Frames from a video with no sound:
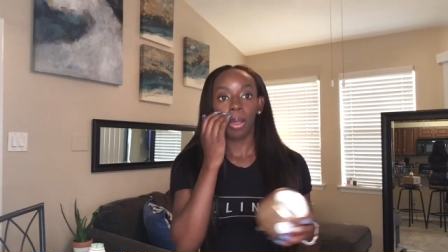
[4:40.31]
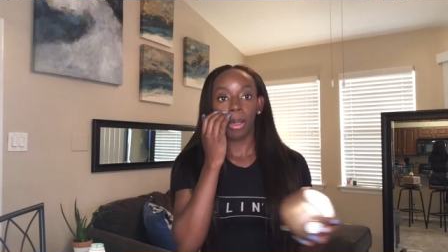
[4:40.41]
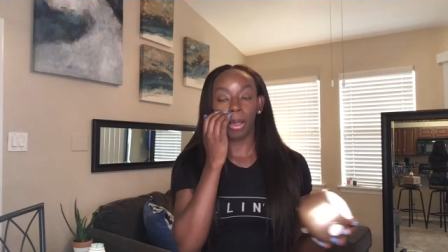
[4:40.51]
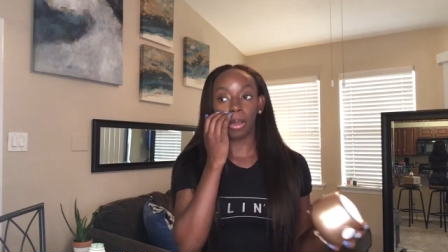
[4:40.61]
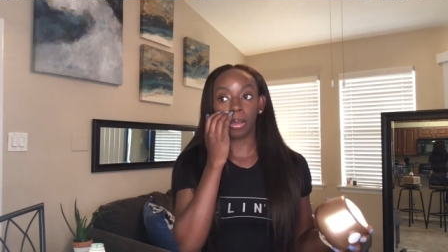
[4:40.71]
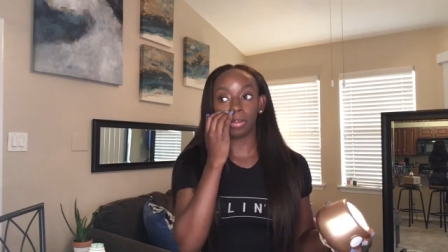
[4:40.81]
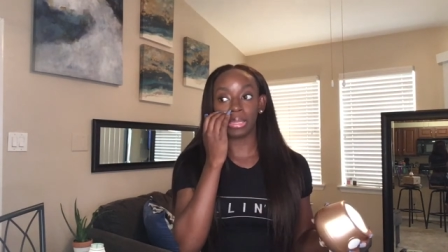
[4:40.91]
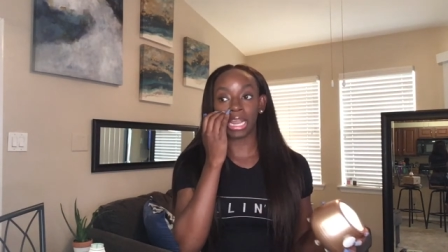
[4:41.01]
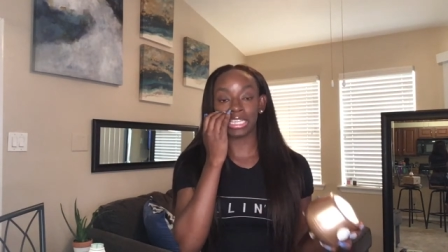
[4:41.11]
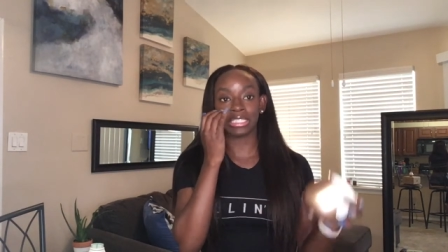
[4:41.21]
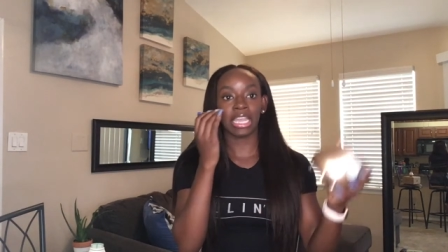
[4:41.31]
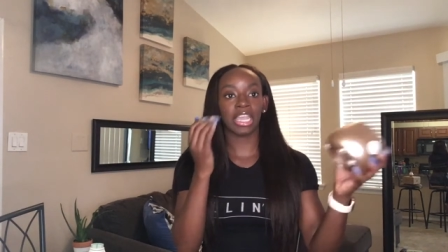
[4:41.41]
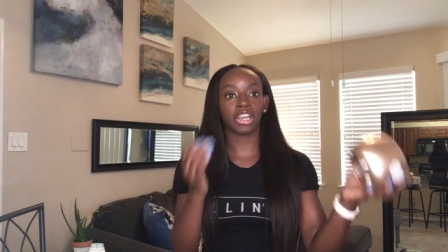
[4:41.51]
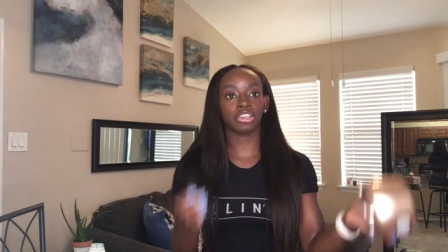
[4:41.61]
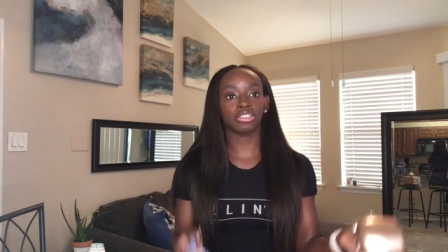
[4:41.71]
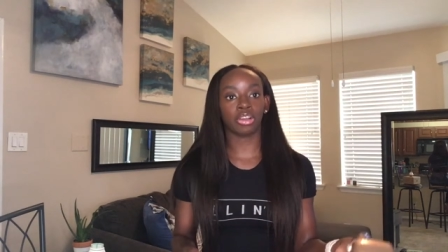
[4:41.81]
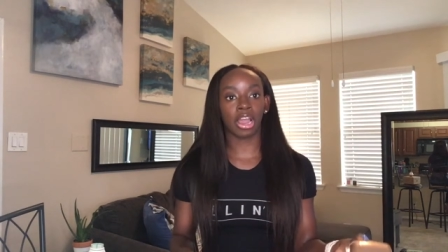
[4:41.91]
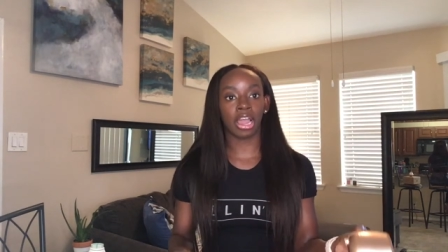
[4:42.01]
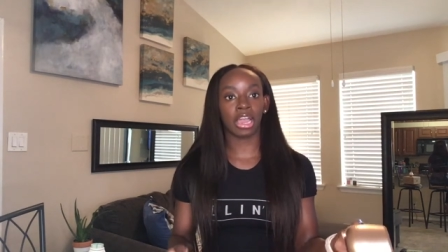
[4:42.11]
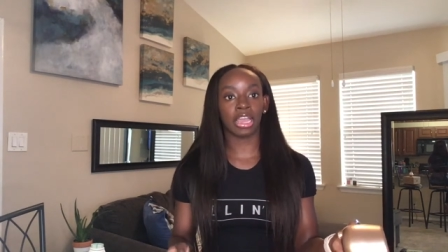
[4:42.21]
and has to air
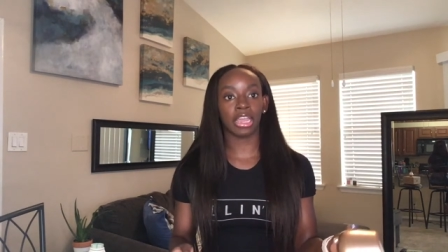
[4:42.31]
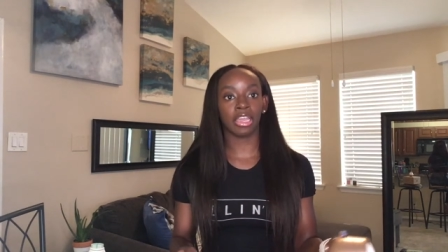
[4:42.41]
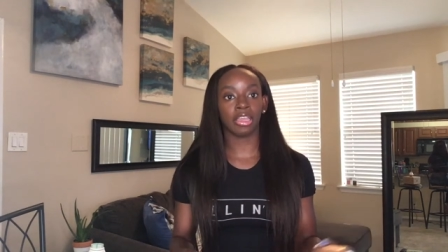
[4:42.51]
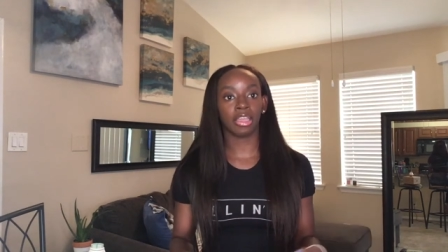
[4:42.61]
dry,